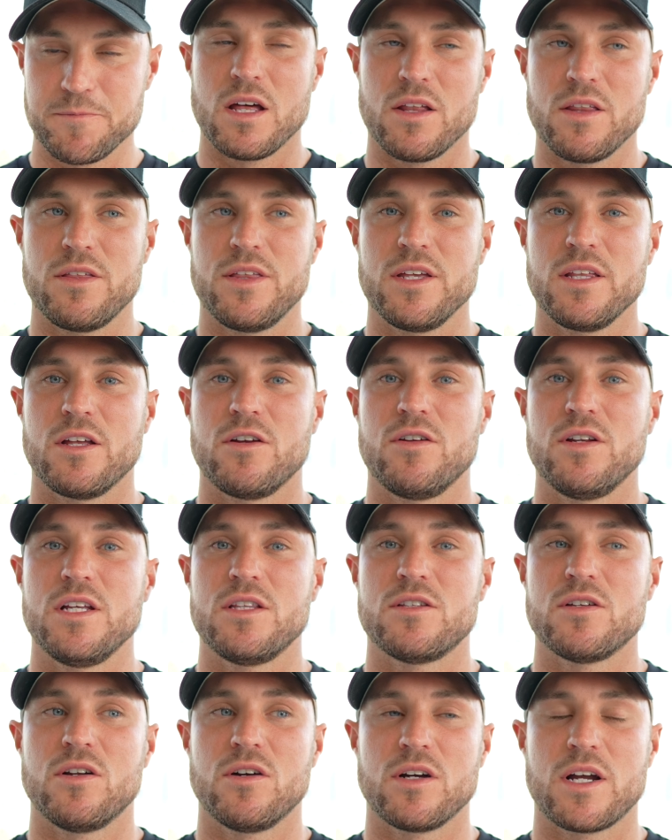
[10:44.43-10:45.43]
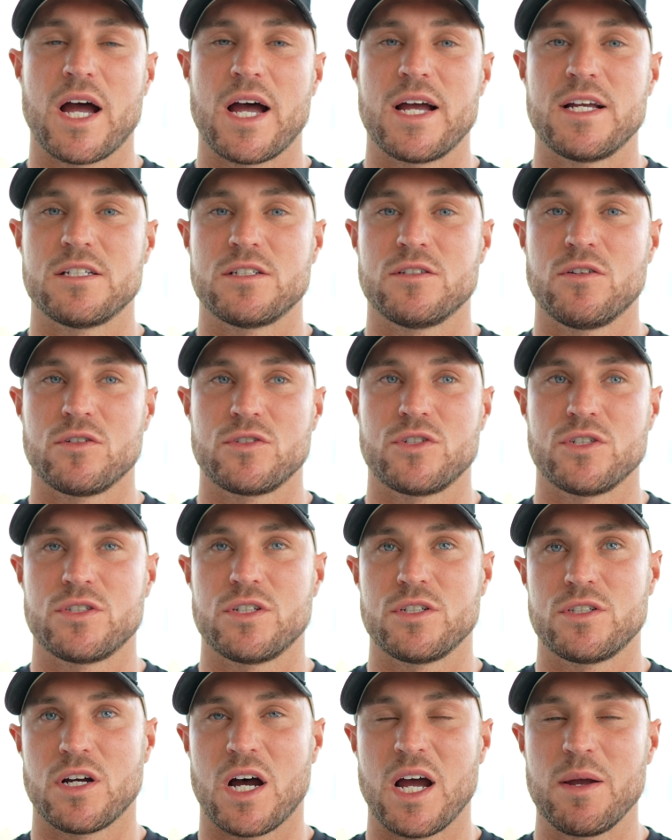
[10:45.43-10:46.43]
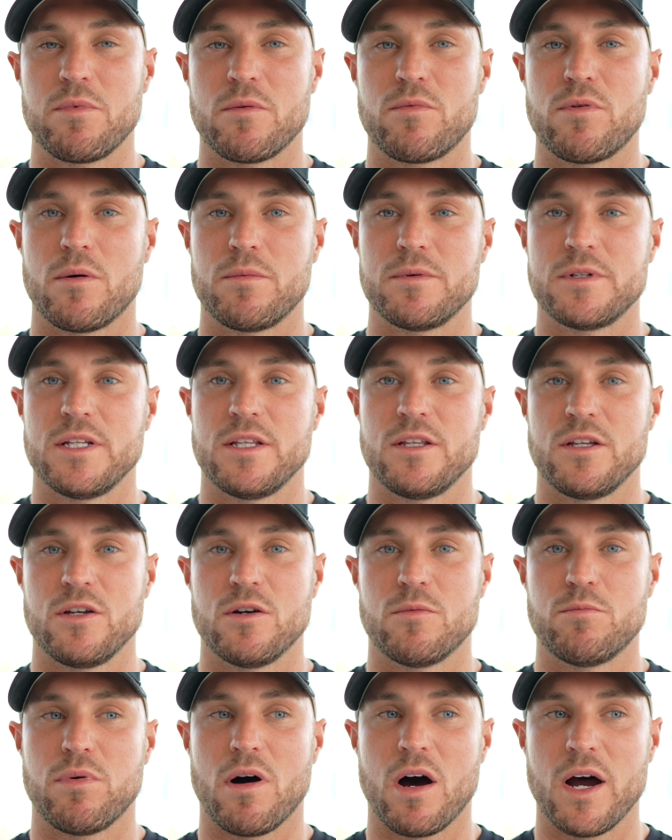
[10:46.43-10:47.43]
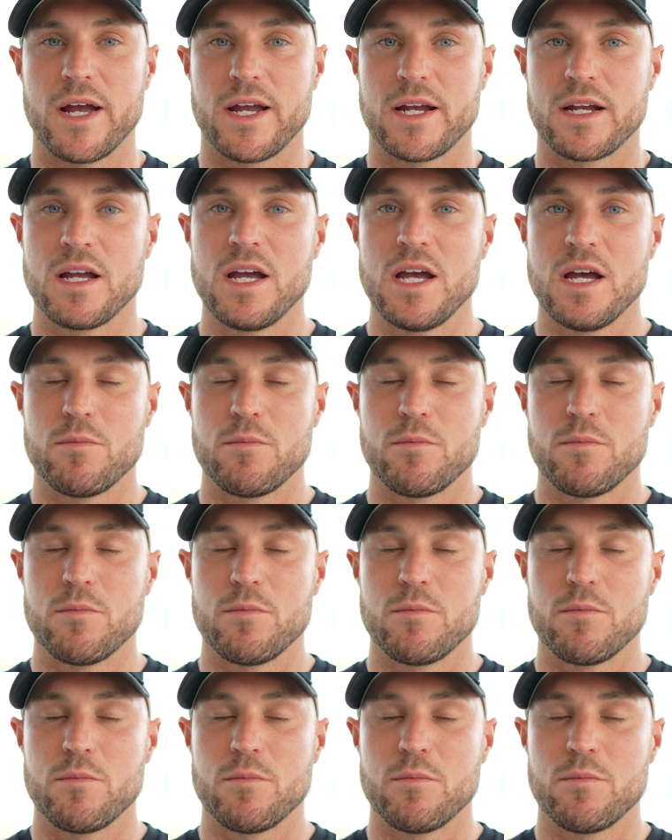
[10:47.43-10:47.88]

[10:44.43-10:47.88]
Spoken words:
The other thing that you need to look at is not just the type of property that you're buying,